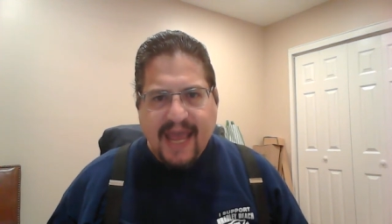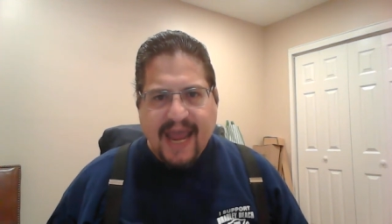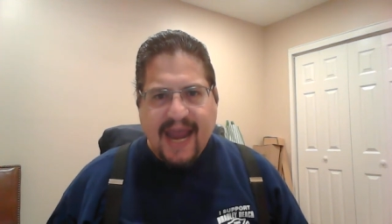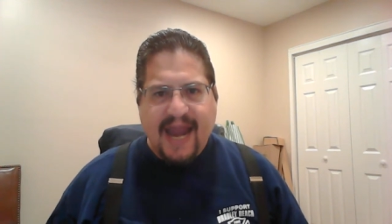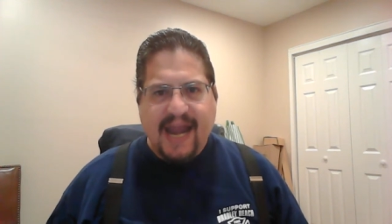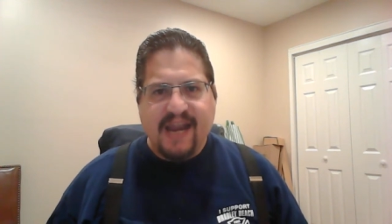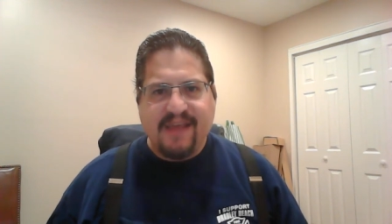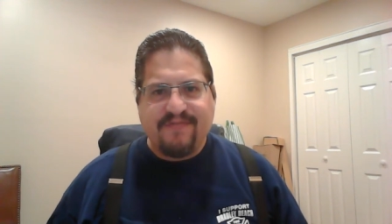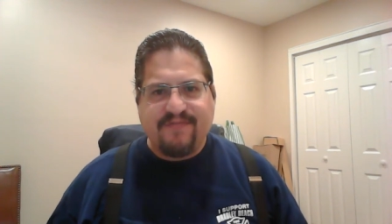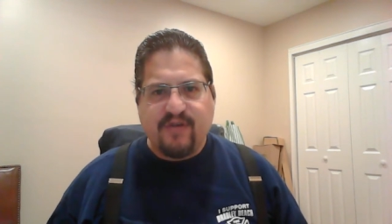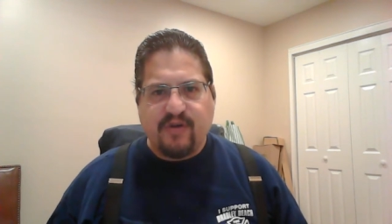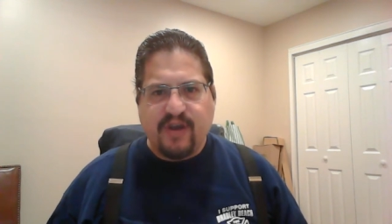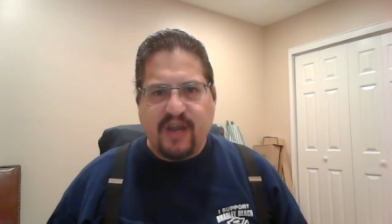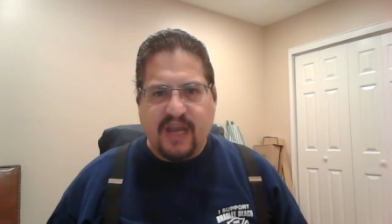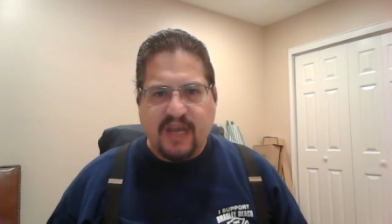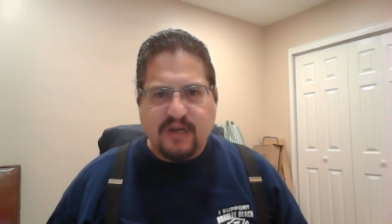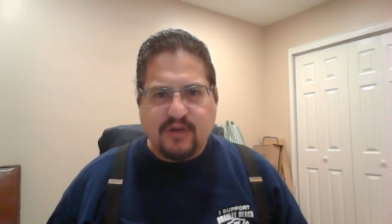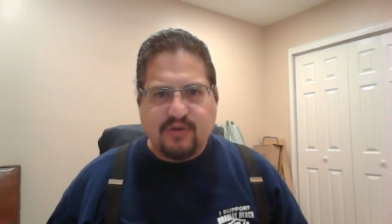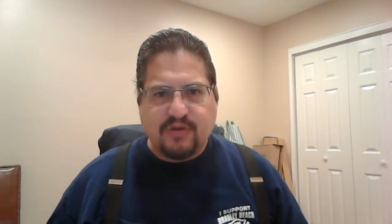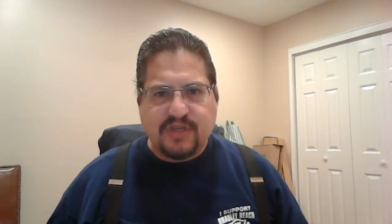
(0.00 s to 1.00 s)
And if you're
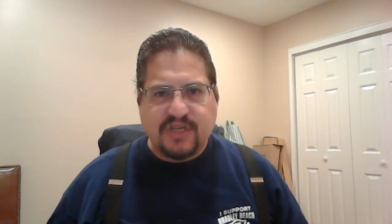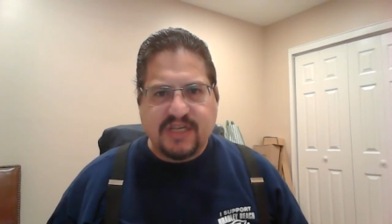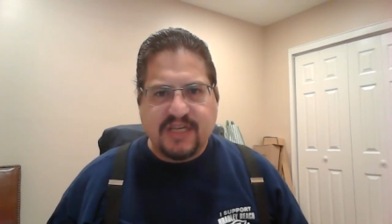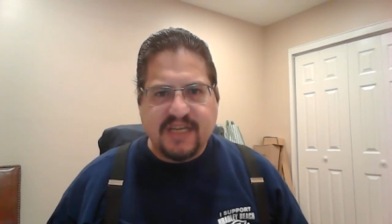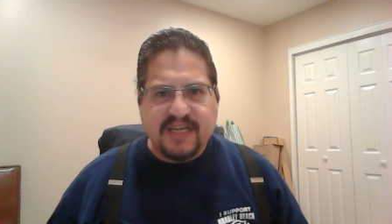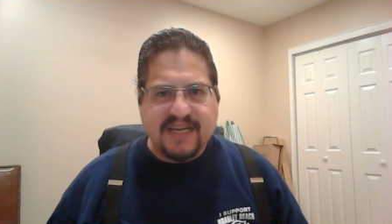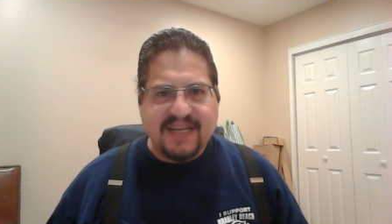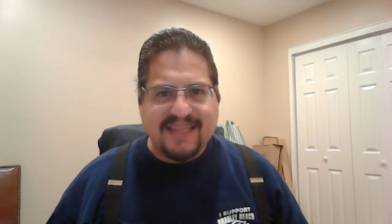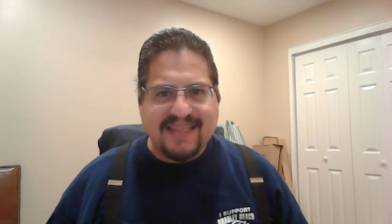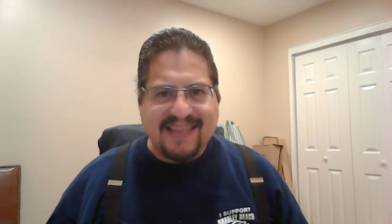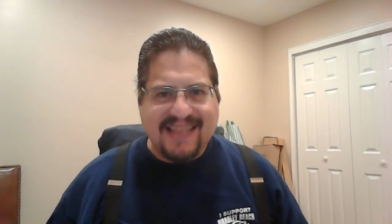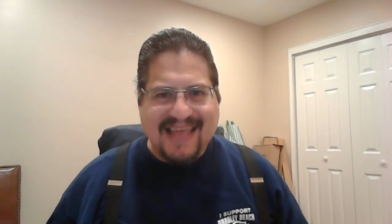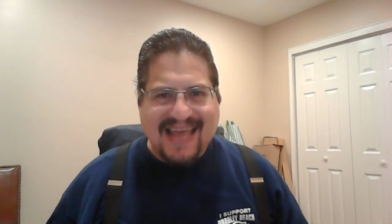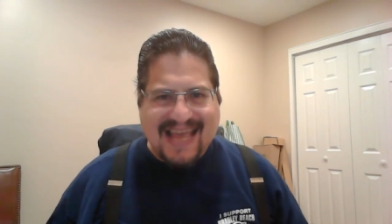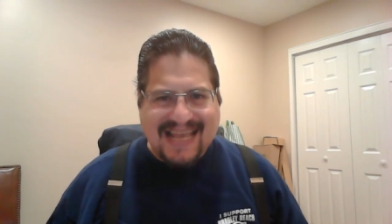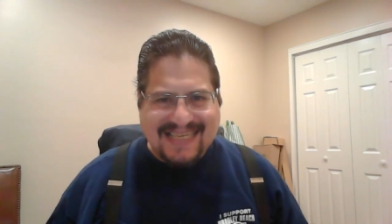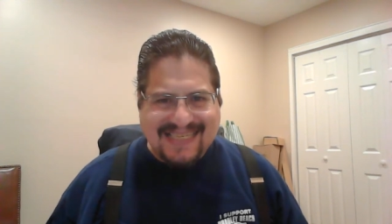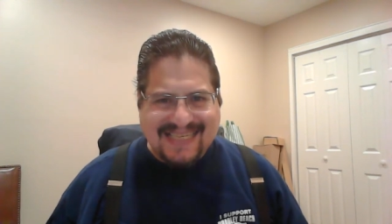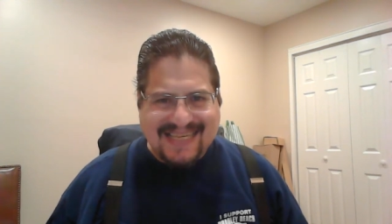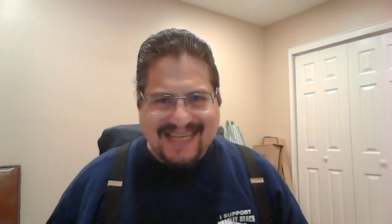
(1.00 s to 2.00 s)
interested in
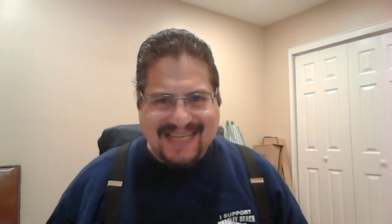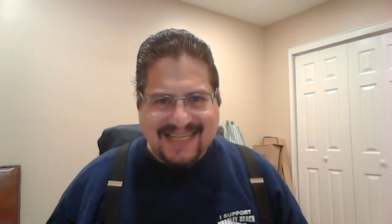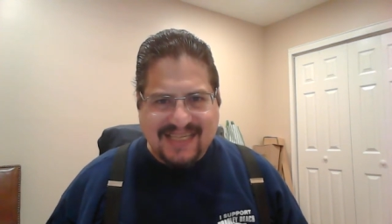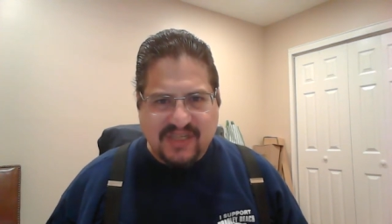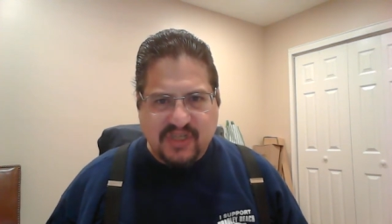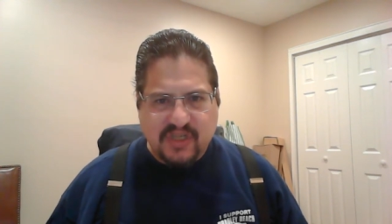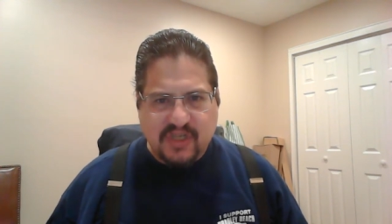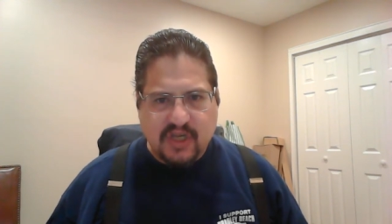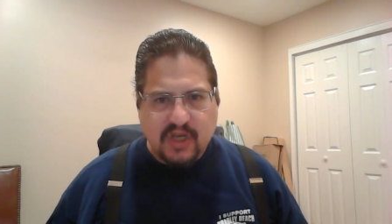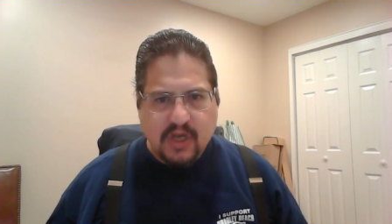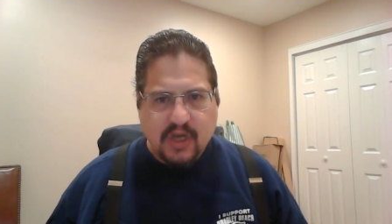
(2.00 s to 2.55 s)
lessons,